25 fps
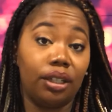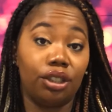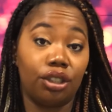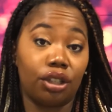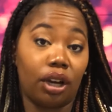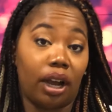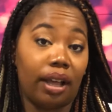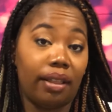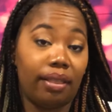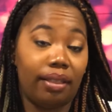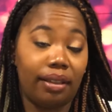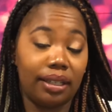
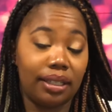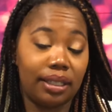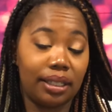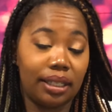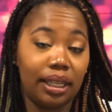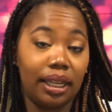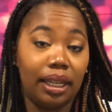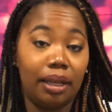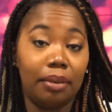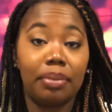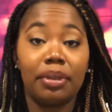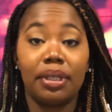try this
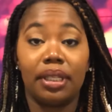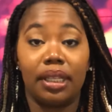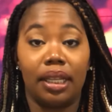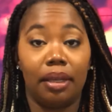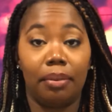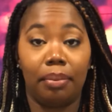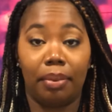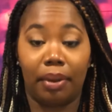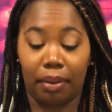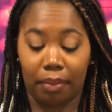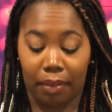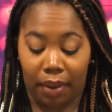lip
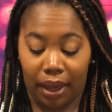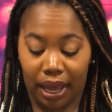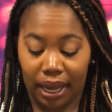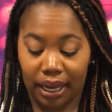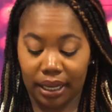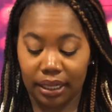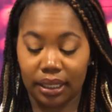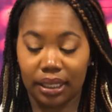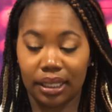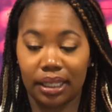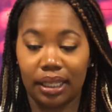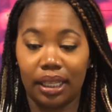sleeping
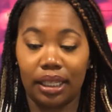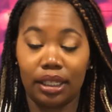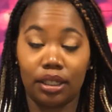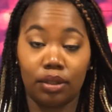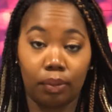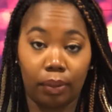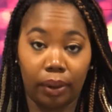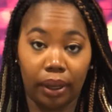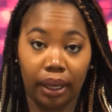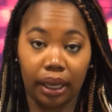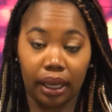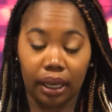mask this
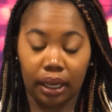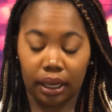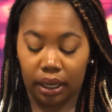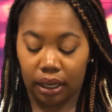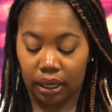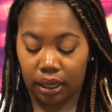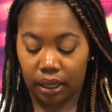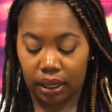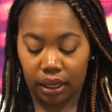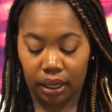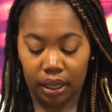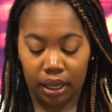week.
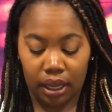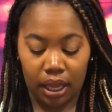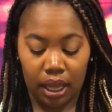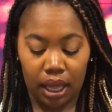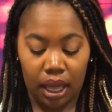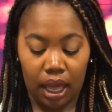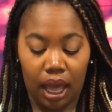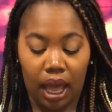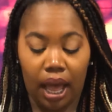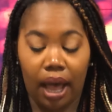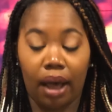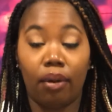
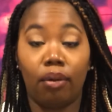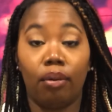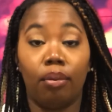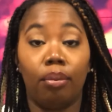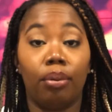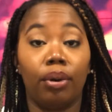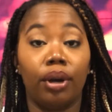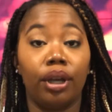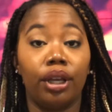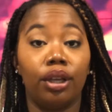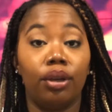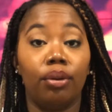I will
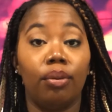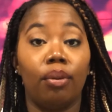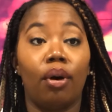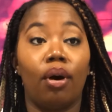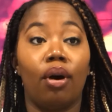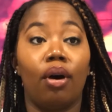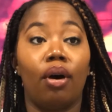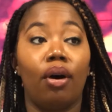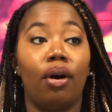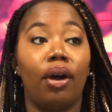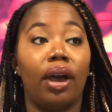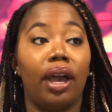bring you
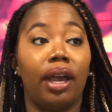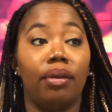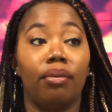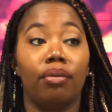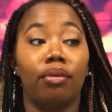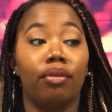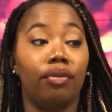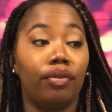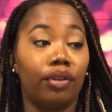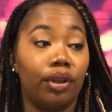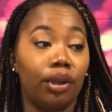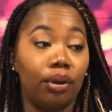all a
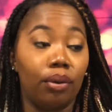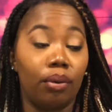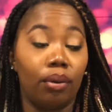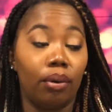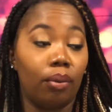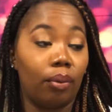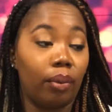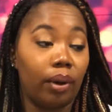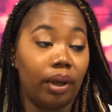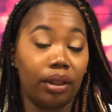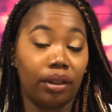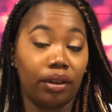review
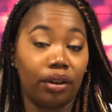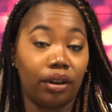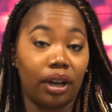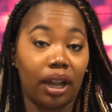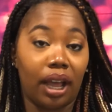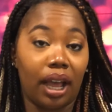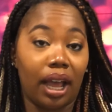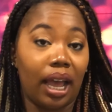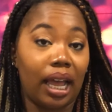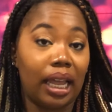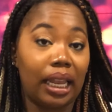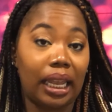on whether or
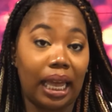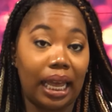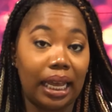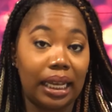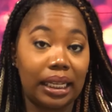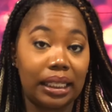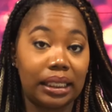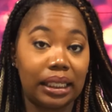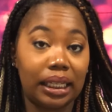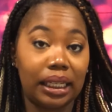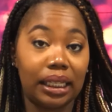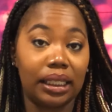not I
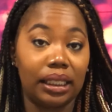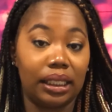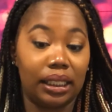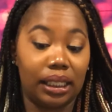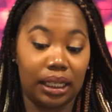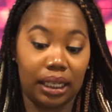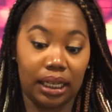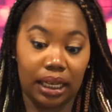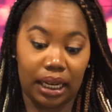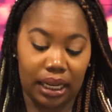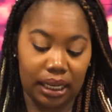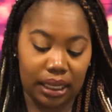liked it
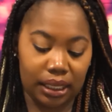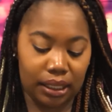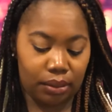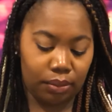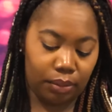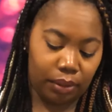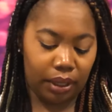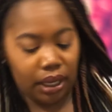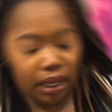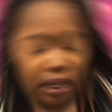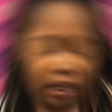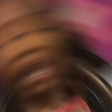next week.
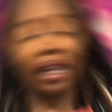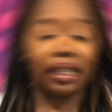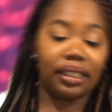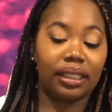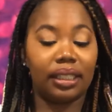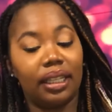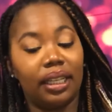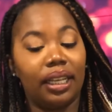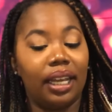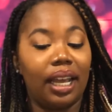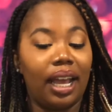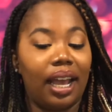And
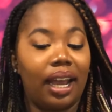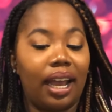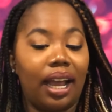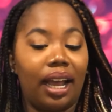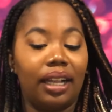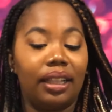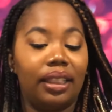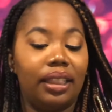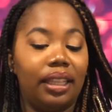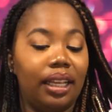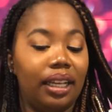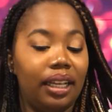lastly, I
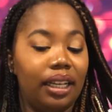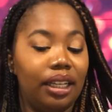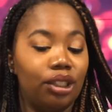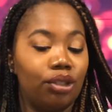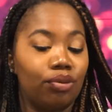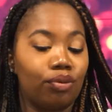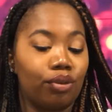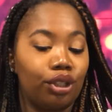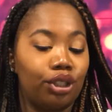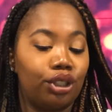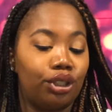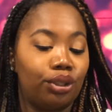got these
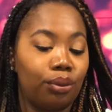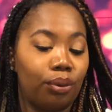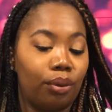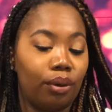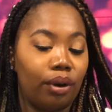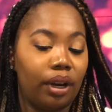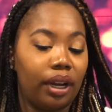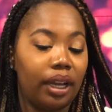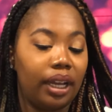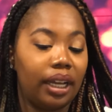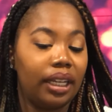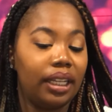
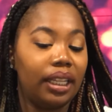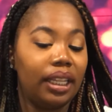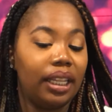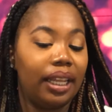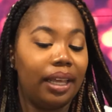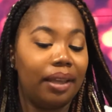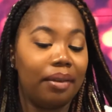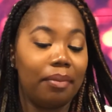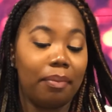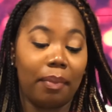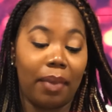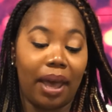Restoring
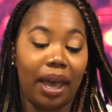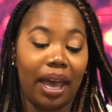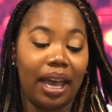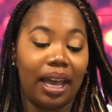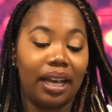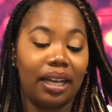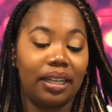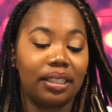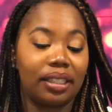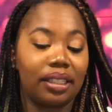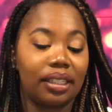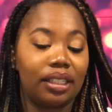Lip
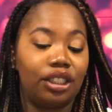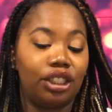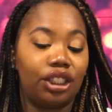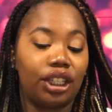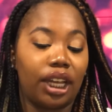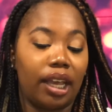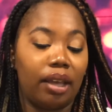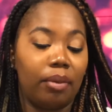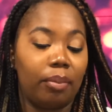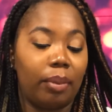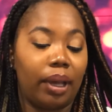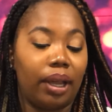Masks,
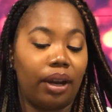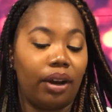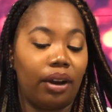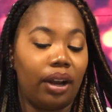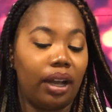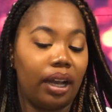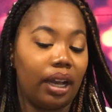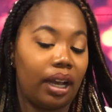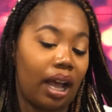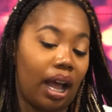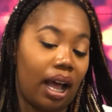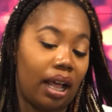Shea
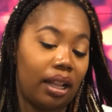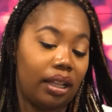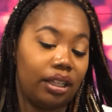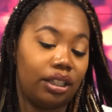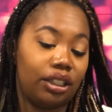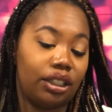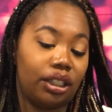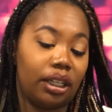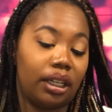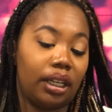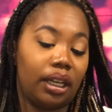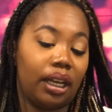Butter,
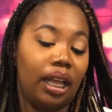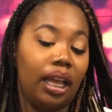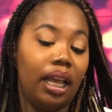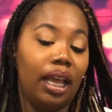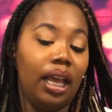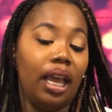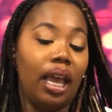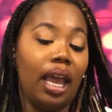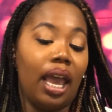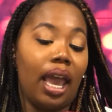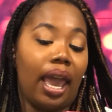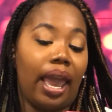Collagen,
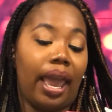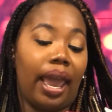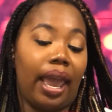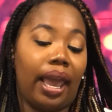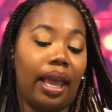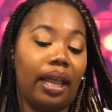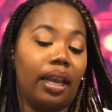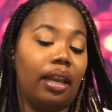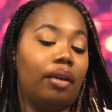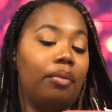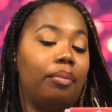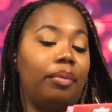
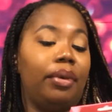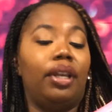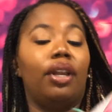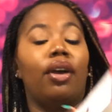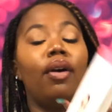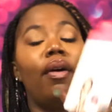and Amino